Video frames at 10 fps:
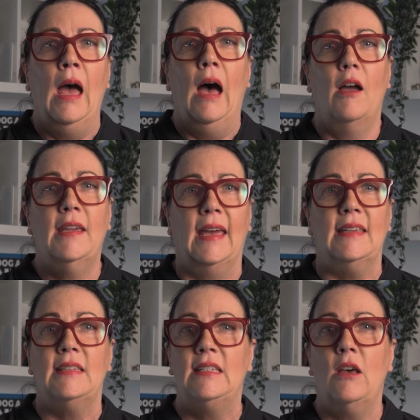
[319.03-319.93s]
Okay,
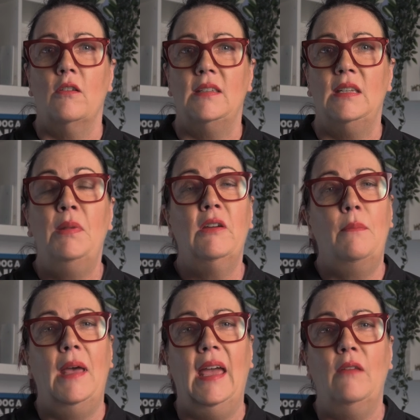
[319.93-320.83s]
so simply
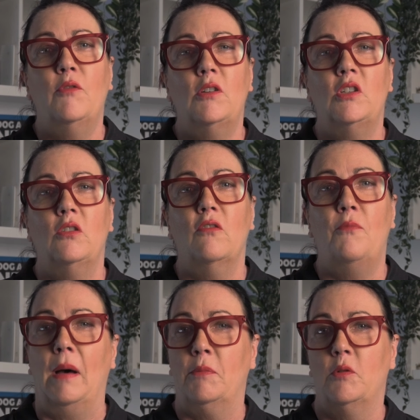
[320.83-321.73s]
grab a handful or 2 of
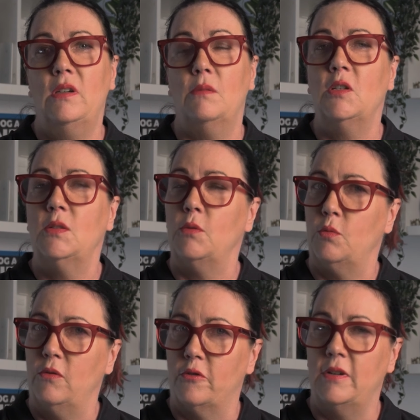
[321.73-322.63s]
popcorn nibbles,
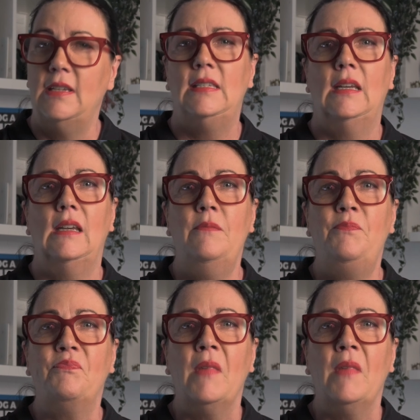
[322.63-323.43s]
which we've already seen,